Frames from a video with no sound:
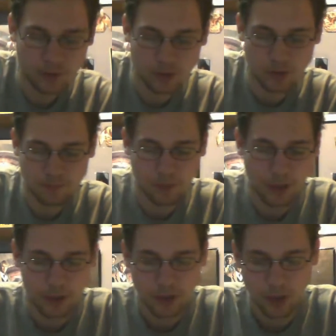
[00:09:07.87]
just
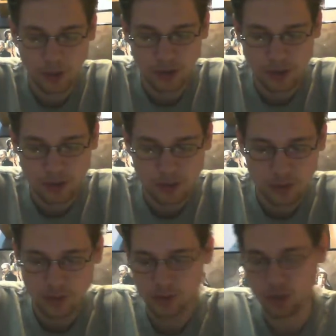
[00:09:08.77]
letting you know that
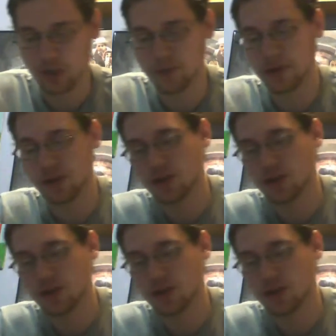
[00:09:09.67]
that's going to be